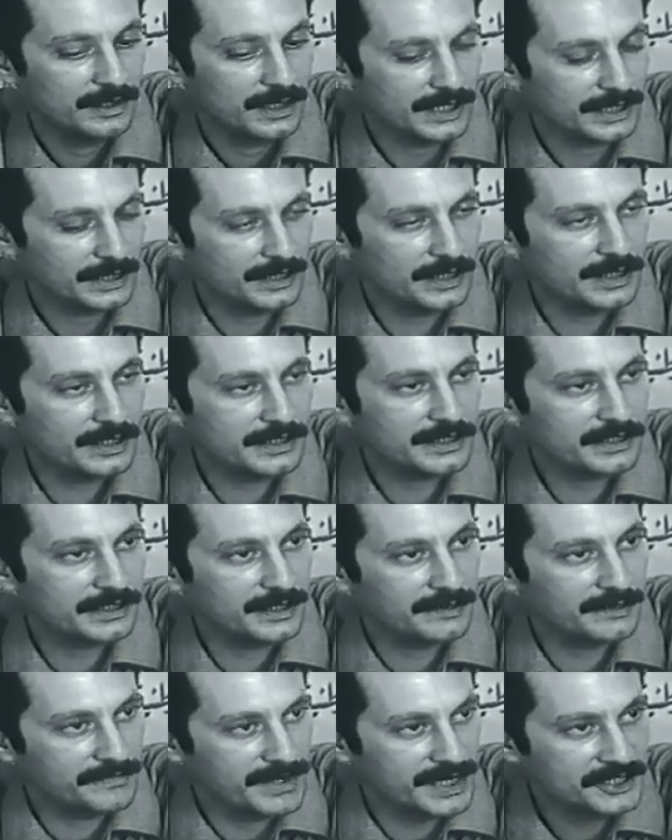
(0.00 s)

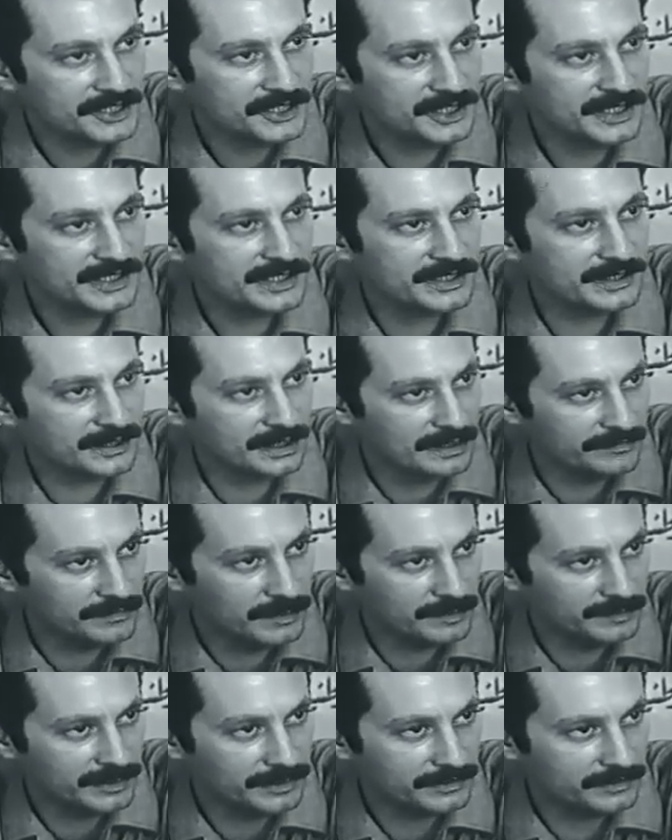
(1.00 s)
against a fascist
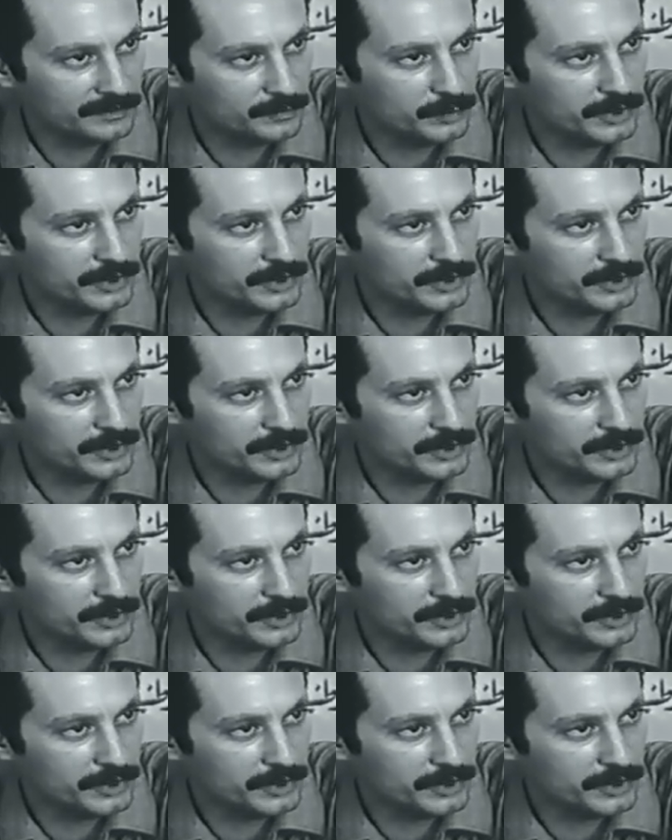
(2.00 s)
government,